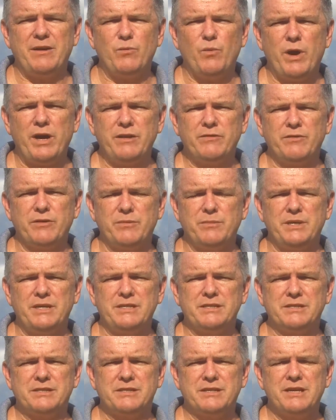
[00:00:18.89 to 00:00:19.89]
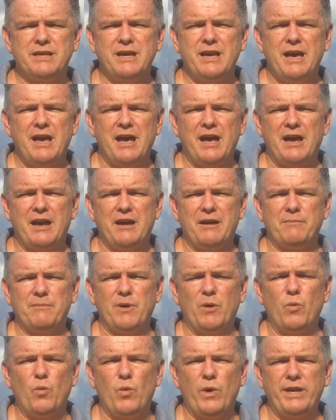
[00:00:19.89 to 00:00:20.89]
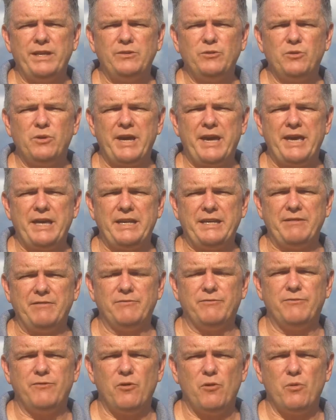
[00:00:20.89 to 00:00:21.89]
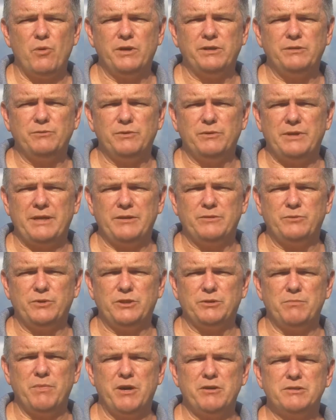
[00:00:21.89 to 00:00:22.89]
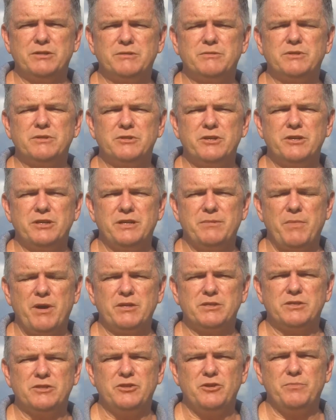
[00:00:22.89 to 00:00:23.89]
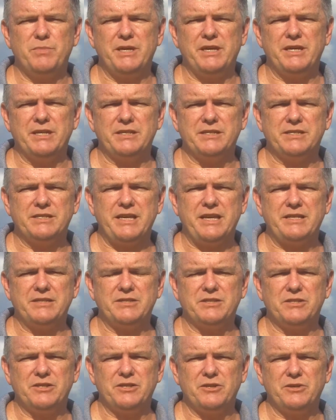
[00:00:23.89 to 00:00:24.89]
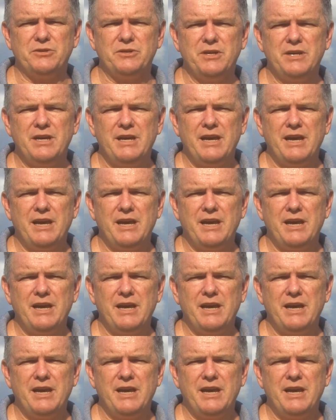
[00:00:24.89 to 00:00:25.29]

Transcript: And one of them is when you're heading forward, which certainly most new beginners tend to do,